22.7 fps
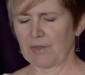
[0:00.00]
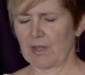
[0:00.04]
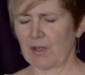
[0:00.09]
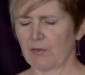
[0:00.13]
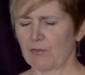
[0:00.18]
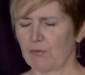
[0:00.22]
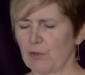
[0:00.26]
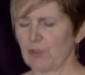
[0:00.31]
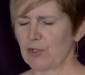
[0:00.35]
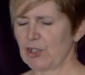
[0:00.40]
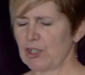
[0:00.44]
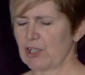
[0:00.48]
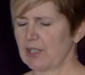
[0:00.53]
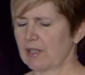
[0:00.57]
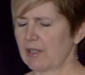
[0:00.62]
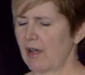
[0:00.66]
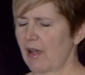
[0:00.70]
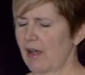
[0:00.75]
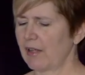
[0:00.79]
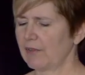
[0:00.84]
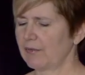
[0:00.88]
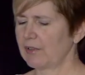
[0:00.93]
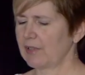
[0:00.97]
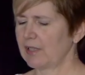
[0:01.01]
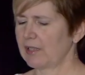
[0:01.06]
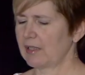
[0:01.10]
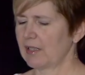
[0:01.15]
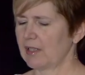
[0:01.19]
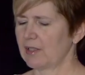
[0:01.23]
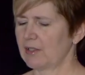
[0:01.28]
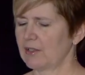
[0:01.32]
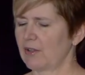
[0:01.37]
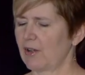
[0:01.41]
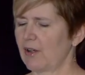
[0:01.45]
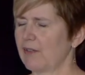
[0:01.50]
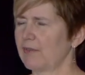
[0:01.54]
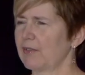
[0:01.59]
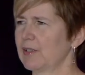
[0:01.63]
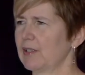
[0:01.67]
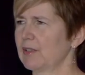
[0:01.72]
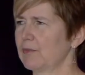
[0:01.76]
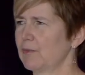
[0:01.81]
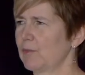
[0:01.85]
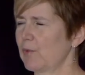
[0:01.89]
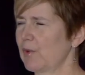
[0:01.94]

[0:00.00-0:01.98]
aversion to conflict is often